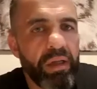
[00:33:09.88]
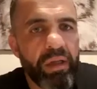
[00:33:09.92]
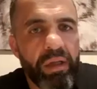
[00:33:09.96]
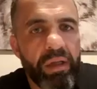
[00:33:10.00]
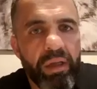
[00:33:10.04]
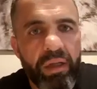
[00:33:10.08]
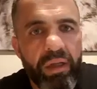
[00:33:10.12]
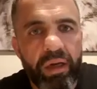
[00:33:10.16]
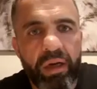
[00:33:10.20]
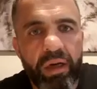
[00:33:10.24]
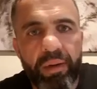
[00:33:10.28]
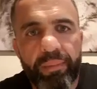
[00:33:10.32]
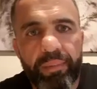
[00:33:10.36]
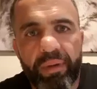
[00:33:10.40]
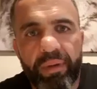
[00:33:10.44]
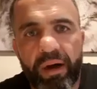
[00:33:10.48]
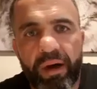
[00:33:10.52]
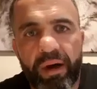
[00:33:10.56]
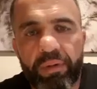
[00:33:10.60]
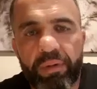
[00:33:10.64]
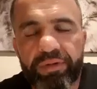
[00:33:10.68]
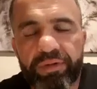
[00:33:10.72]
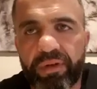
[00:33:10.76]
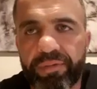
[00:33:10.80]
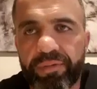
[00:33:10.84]
I
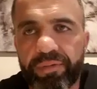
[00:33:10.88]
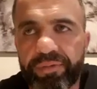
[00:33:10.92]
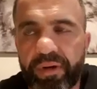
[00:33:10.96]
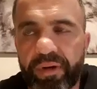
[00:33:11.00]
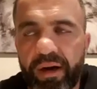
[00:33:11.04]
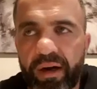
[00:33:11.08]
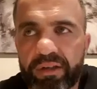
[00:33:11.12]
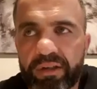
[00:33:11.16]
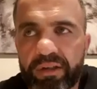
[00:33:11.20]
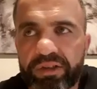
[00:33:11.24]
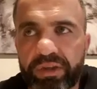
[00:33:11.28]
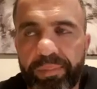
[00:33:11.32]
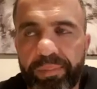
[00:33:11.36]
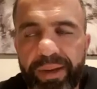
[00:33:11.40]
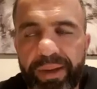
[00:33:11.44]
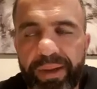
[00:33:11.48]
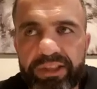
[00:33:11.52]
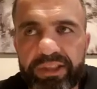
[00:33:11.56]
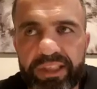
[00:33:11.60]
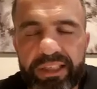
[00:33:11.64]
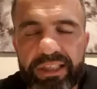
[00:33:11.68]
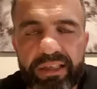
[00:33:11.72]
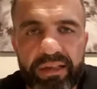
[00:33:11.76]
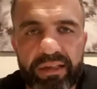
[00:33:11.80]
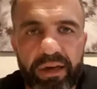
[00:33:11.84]
was
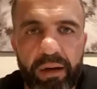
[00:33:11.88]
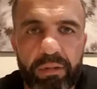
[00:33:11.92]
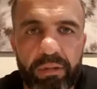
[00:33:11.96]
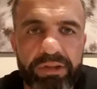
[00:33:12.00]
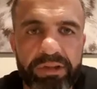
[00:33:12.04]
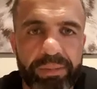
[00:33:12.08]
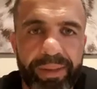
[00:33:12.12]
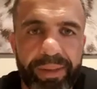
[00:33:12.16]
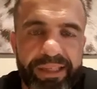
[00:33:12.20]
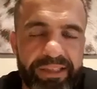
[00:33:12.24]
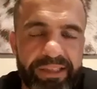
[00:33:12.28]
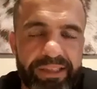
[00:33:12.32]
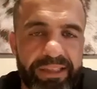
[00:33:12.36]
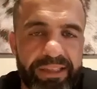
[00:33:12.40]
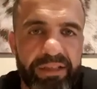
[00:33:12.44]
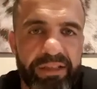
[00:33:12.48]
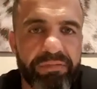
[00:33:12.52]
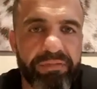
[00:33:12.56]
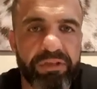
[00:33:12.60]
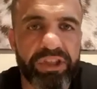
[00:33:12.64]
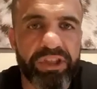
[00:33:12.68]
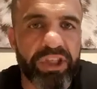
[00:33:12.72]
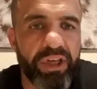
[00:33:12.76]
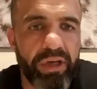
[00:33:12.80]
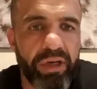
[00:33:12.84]
basically the
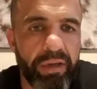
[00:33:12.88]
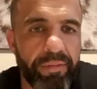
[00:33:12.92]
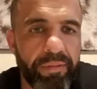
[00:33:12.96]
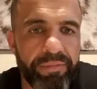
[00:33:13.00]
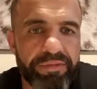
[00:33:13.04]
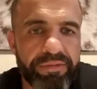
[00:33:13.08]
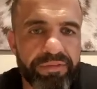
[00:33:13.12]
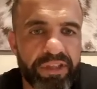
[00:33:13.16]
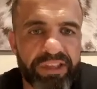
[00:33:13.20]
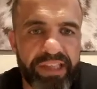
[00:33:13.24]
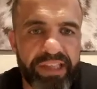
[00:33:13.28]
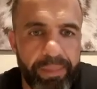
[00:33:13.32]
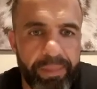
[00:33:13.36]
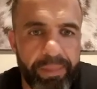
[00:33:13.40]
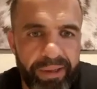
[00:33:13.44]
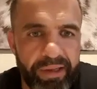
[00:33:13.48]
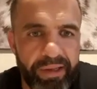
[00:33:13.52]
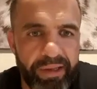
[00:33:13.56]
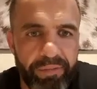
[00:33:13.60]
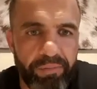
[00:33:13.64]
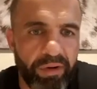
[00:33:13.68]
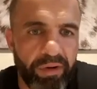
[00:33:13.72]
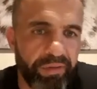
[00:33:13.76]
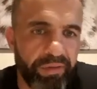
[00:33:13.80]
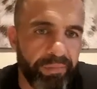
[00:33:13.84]
reserve to step in if
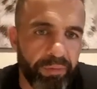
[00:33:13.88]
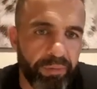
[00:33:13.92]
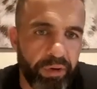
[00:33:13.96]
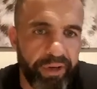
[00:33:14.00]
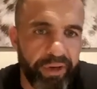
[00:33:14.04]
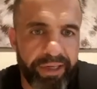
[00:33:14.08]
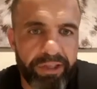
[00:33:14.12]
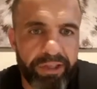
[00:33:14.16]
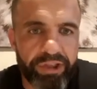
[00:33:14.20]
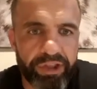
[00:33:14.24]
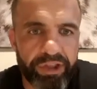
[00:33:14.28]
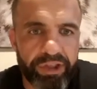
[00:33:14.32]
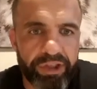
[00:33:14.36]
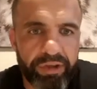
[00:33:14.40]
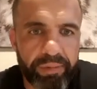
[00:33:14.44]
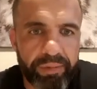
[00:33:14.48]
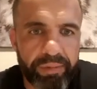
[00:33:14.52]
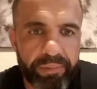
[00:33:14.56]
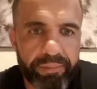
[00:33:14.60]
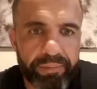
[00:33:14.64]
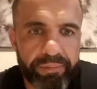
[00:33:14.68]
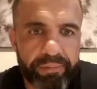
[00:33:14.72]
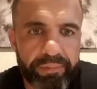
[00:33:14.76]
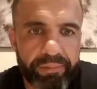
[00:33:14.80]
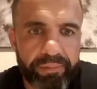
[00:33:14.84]
one of them got injured.
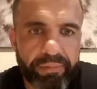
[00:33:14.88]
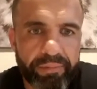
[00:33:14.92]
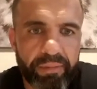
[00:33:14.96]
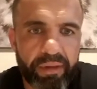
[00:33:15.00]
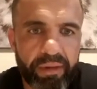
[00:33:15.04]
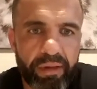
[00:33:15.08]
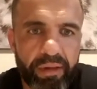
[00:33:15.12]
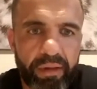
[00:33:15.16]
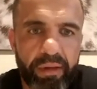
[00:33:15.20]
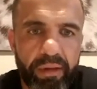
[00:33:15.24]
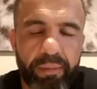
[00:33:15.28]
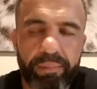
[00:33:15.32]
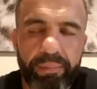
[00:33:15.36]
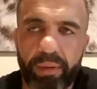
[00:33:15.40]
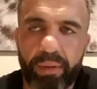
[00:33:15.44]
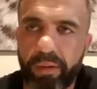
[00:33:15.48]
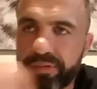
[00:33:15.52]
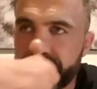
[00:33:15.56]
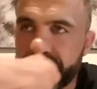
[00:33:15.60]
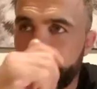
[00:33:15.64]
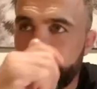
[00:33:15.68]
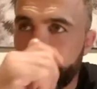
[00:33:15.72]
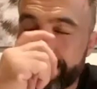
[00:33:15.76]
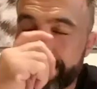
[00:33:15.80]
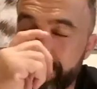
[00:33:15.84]
But
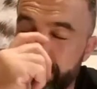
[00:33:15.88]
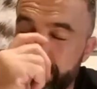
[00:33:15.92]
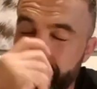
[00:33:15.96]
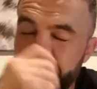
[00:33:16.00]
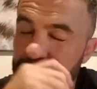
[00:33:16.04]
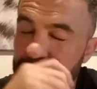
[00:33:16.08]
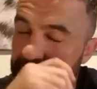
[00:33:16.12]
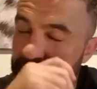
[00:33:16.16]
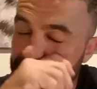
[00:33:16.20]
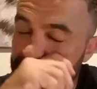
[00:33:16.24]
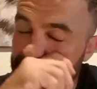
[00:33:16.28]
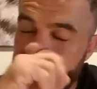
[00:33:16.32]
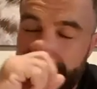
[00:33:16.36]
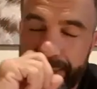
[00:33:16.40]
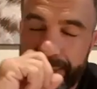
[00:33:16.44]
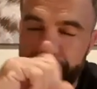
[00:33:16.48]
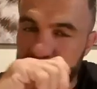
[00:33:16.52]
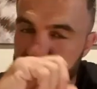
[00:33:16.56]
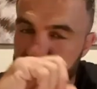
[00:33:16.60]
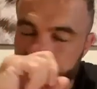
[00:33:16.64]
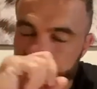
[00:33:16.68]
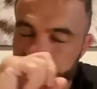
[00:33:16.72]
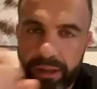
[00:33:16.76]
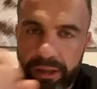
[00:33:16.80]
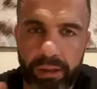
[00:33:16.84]
obviously that doesn't usually happen.
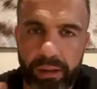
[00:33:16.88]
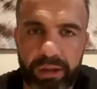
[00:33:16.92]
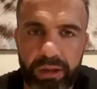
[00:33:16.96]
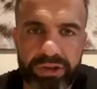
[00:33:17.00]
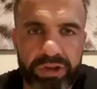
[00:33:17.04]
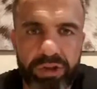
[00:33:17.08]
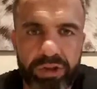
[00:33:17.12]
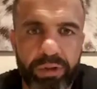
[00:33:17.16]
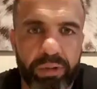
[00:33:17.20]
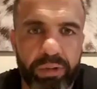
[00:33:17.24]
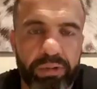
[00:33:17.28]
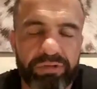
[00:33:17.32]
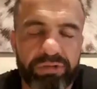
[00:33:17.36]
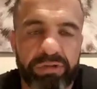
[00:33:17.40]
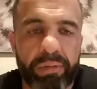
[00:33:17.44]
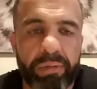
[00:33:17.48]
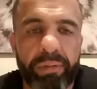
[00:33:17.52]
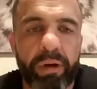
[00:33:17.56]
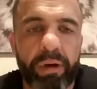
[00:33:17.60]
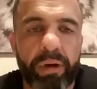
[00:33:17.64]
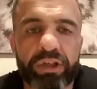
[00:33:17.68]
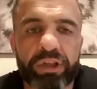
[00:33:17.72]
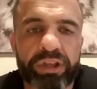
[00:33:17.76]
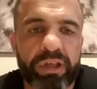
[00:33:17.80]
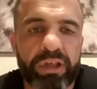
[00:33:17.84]
So I knew it was
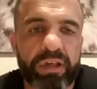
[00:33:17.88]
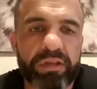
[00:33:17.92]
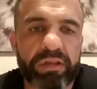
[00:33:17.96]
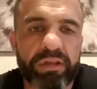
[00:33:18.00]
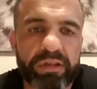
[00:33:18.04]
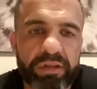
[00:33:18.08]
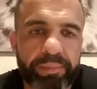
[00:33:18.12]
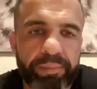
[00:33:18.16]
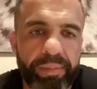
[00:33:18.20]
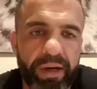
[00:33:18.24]
remote chance.